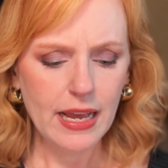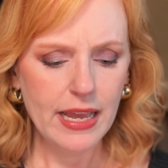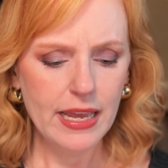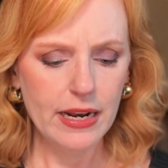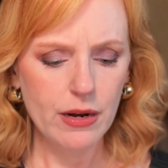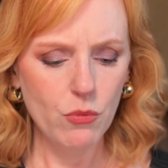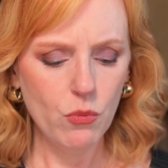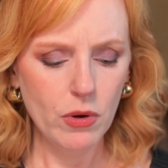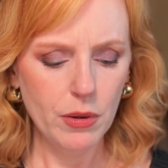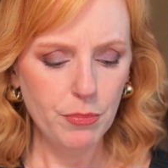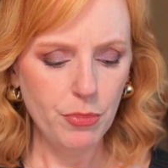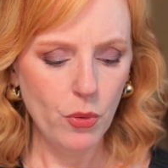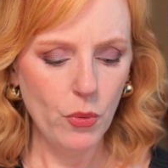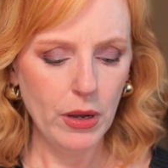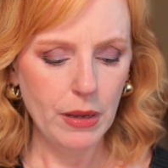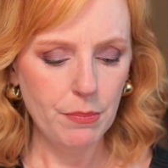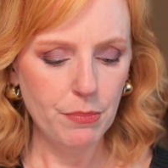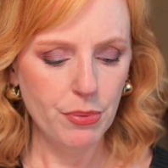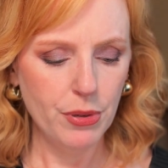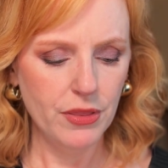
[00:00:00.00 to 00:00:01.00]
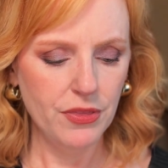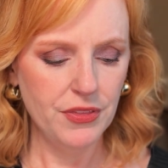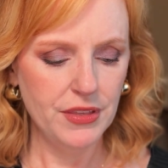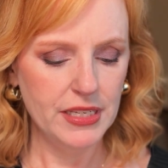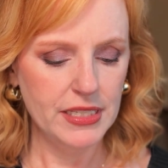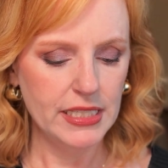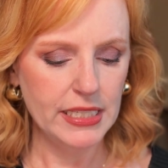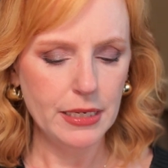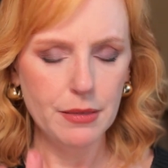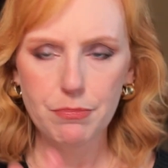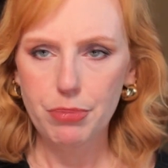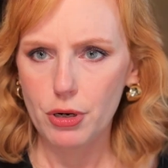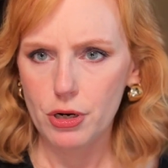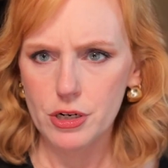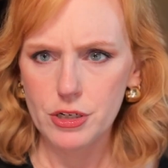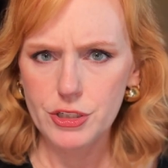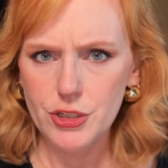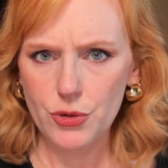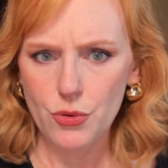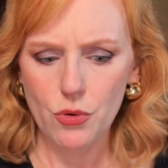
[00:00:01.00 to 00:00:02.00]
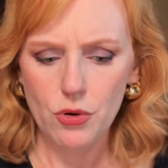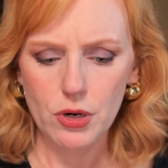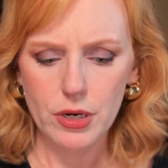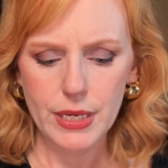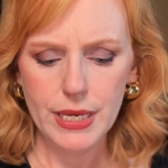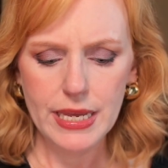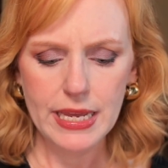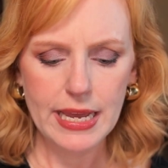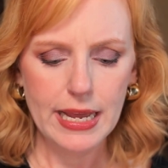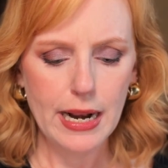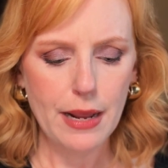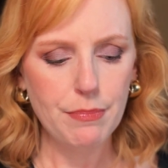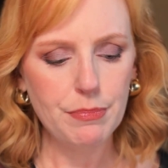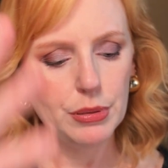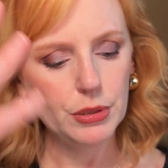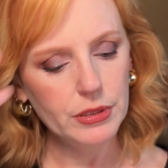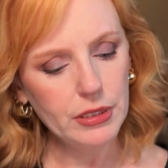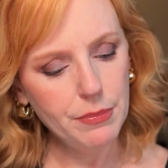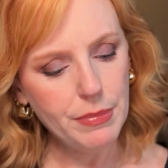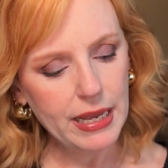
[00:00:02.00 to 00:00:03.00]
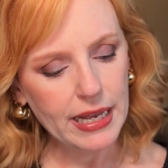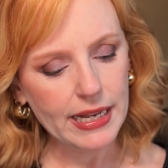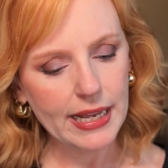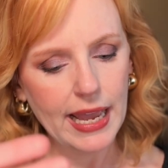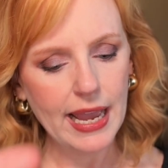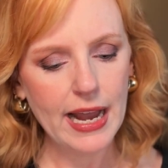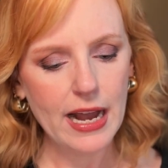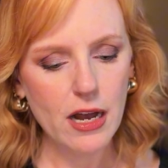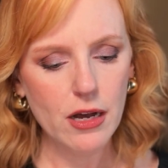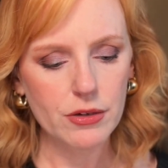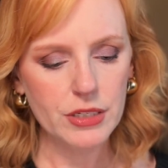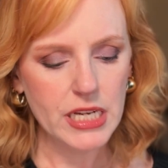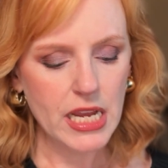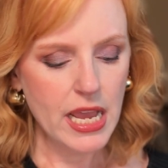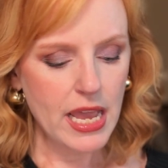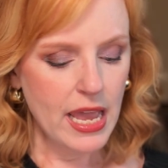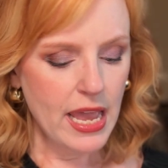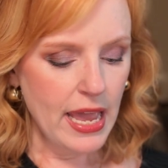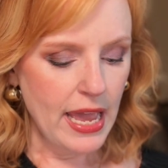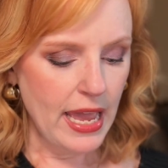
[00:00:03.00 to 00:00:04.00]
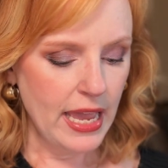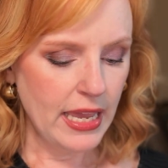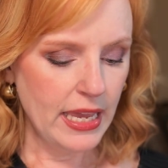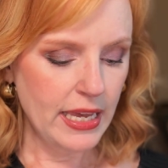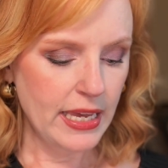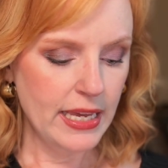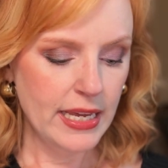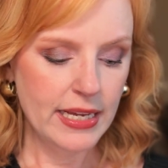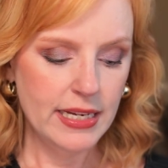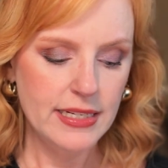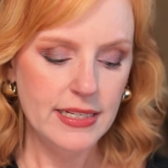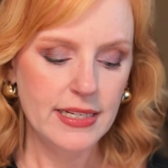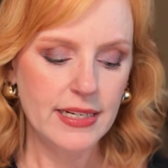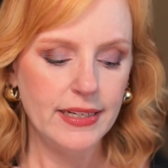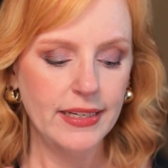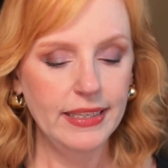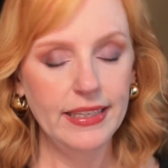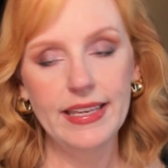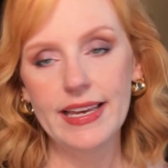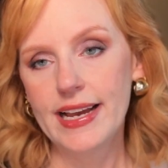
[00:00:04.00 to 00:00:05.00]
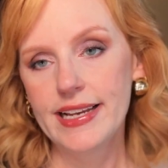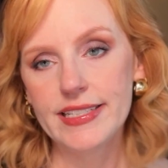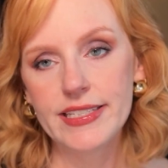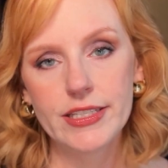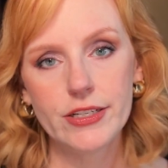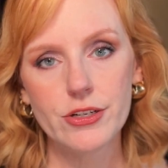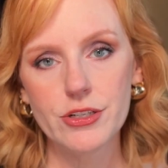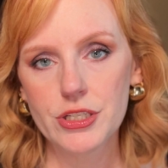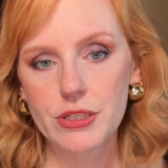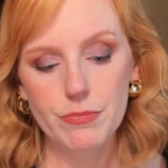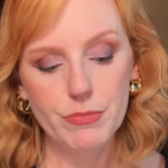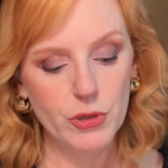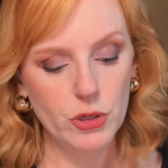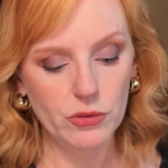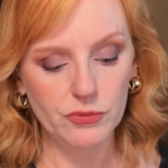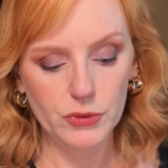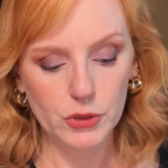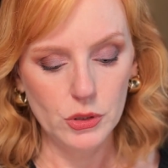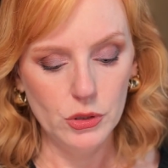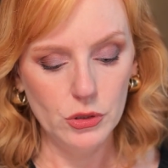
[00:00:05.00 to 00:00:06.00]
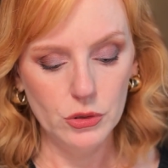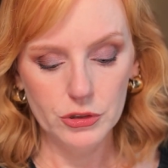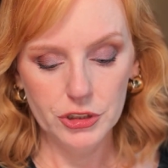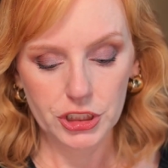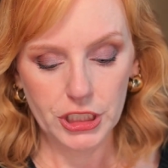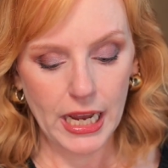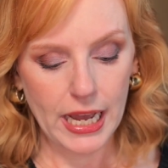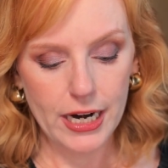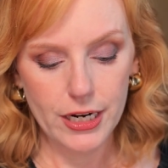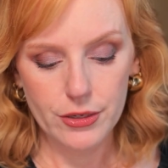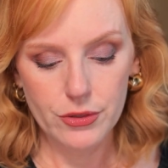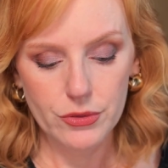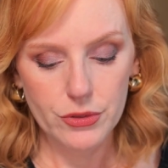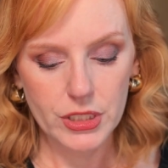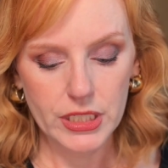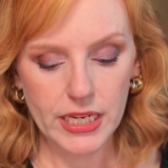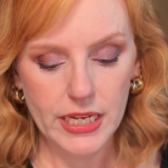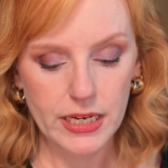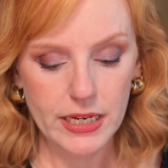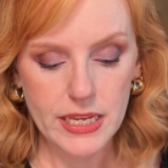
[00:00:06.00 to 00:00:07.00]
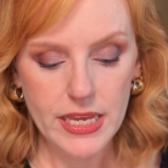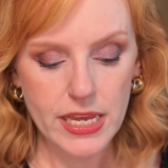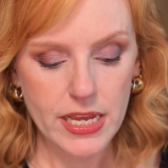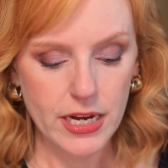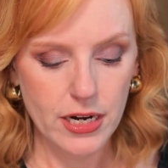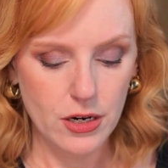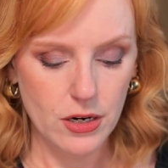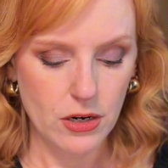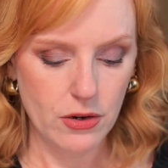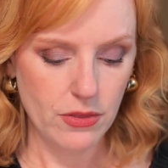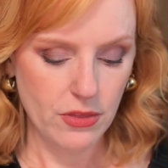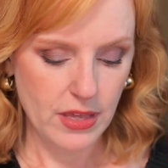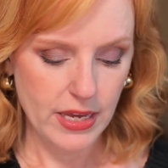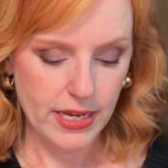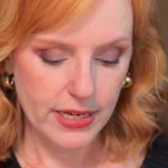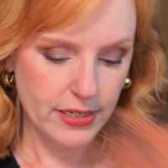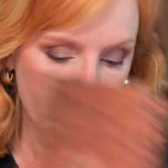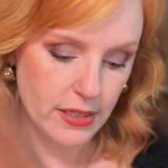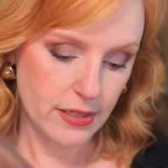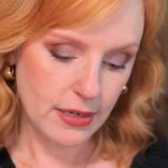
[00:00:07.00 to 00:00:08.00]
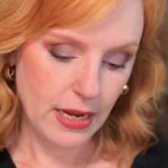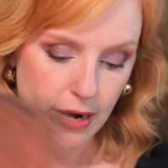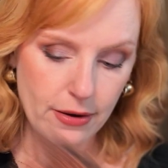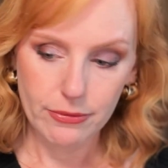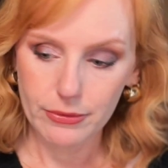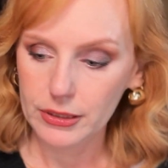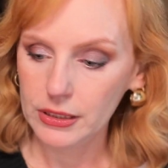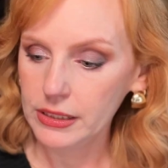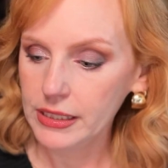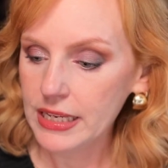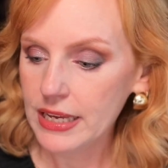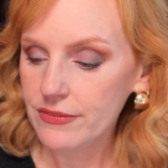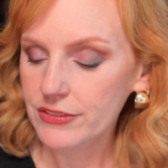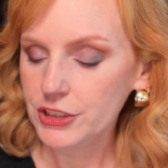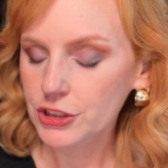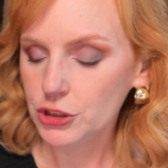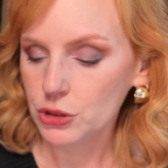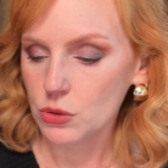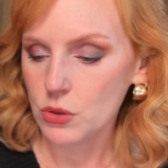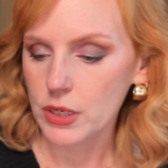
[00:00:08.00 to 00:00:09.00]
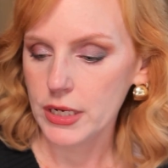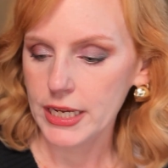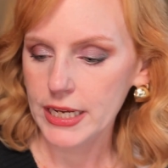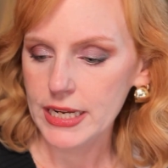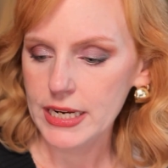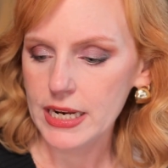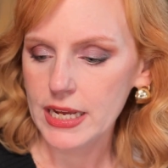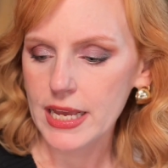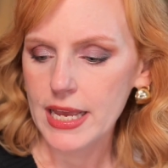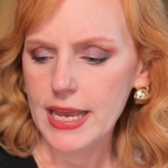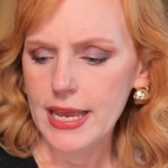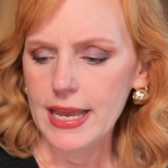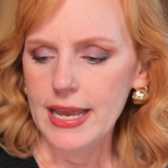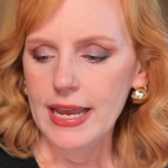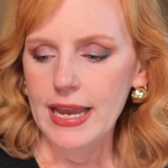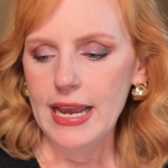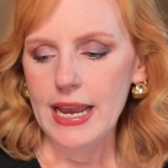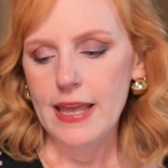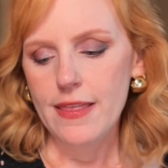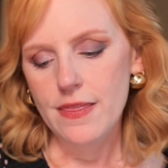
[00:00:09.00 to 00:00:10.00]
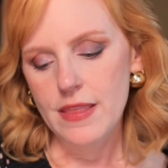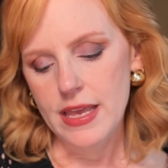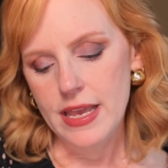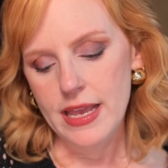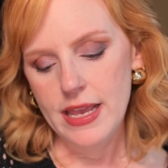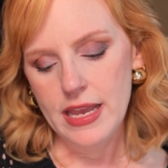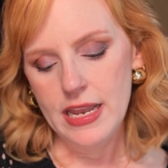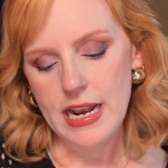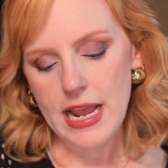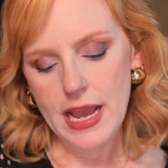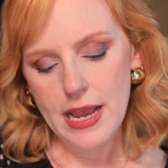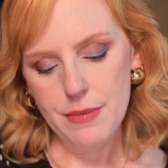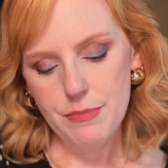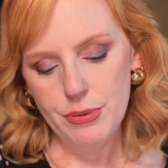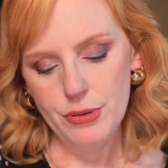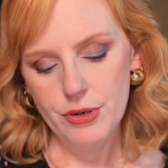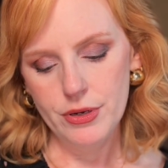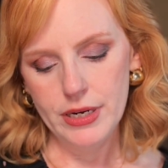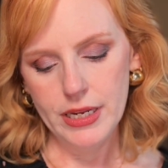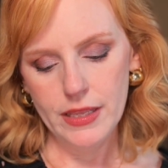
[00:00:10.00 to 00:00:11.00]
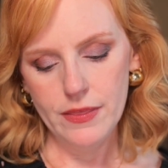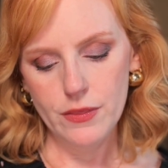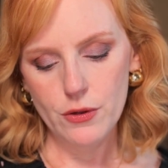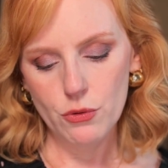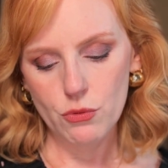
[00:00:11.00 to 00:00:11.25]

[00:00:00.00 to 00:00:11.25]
had at one point put this in Purgatory and I pulled it back out. And yes, there are some beautiful shadows in here that I really have enjoyed. And then I put in the